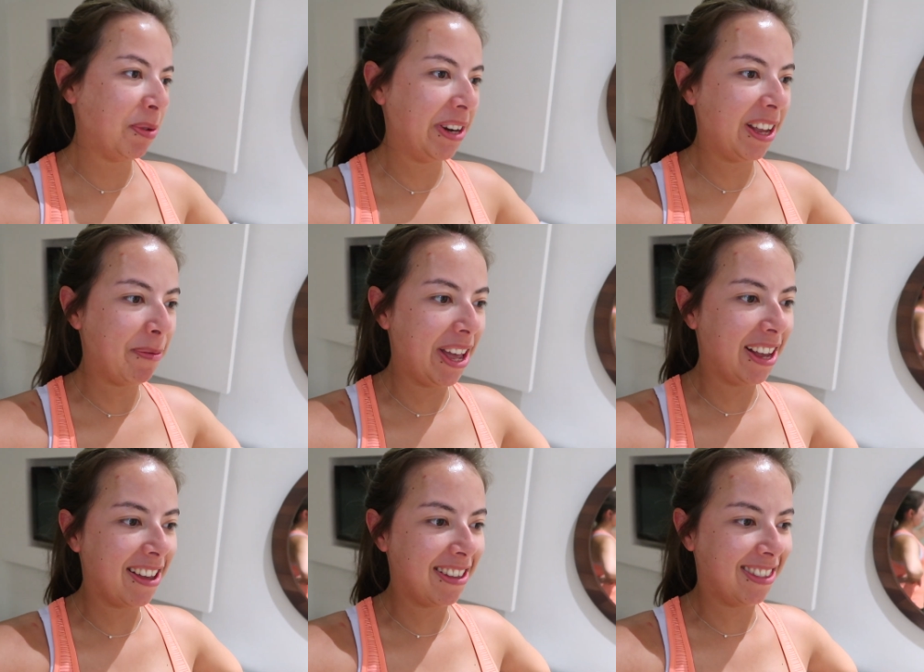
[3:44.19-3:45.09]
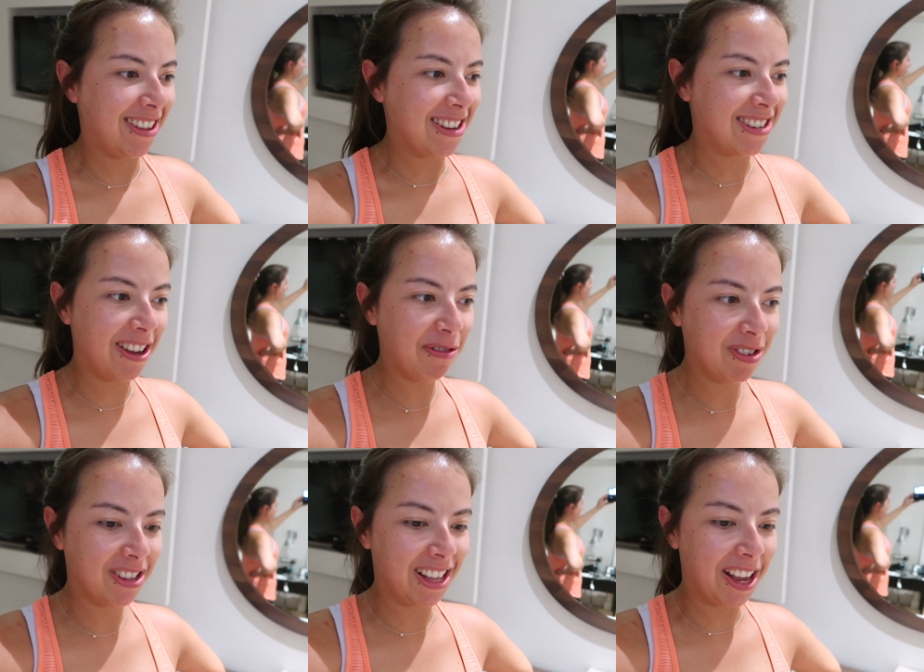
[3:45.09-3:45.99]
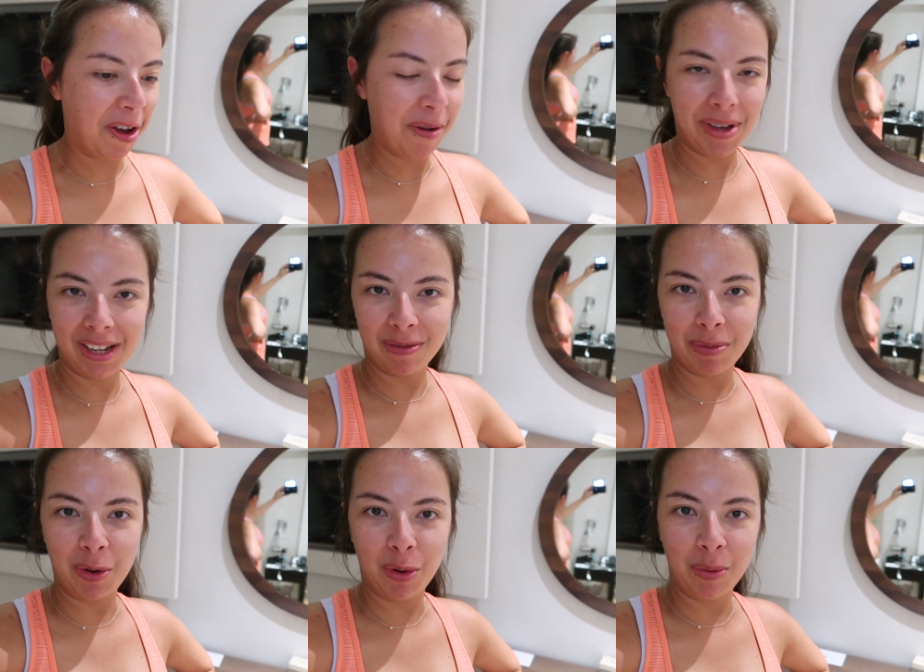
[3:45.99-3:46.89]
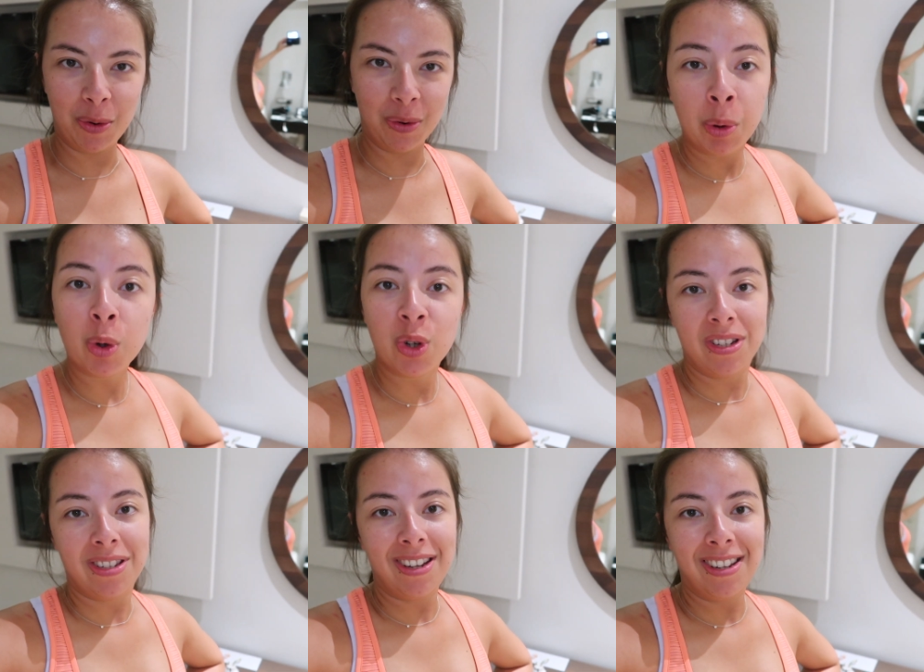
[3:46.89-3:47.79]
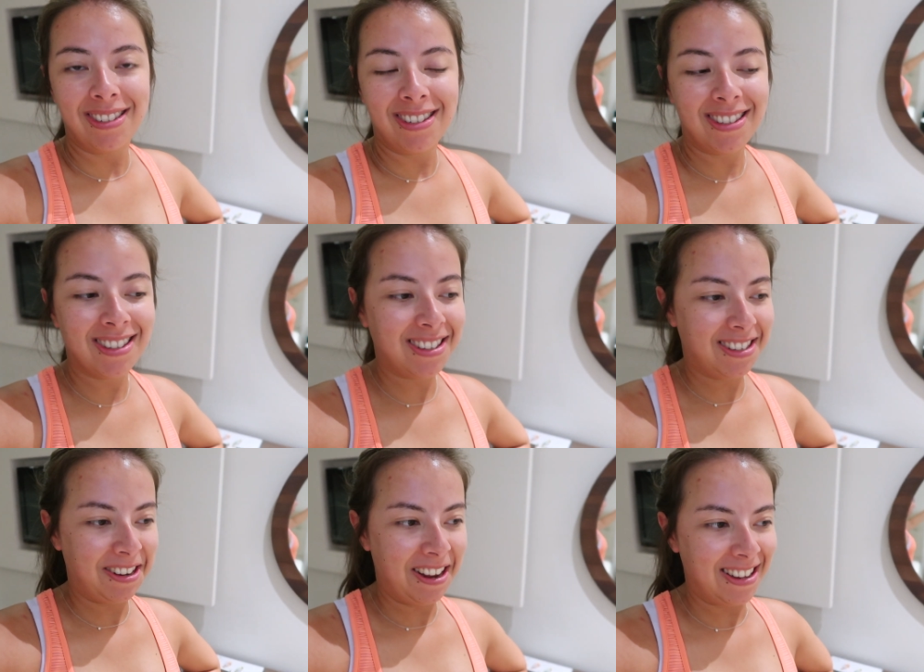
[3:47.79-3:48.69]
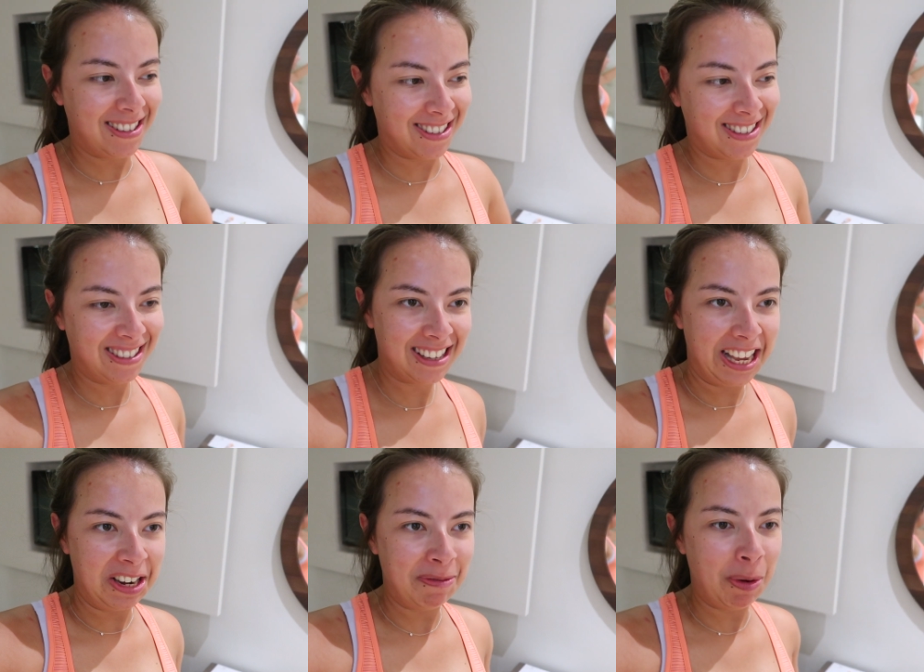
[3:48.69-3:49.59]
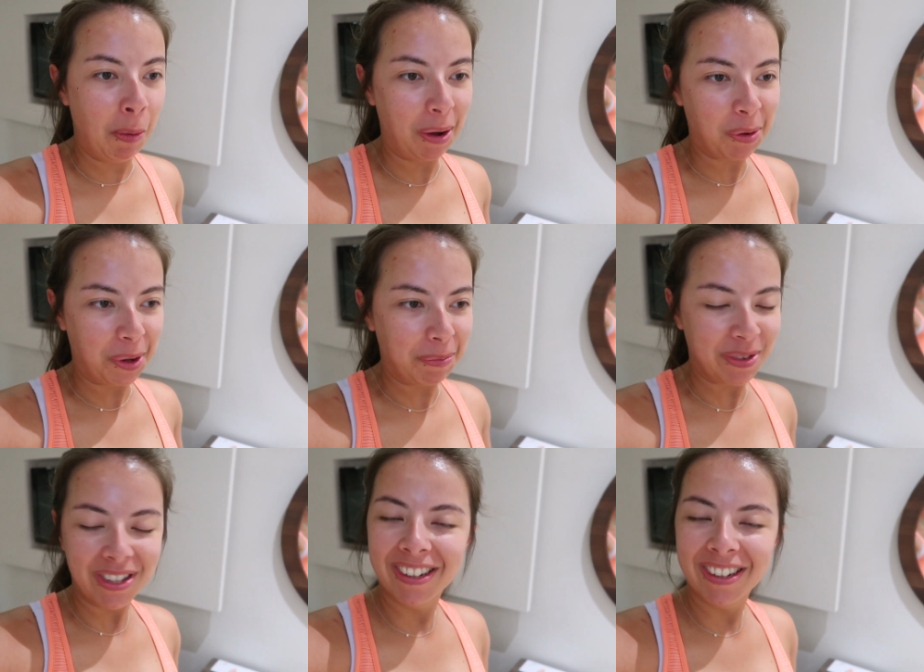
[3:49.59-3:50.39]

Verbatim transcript: When I get back, I think definitely going back to my normal portion sizes is, is gonna be welcomed.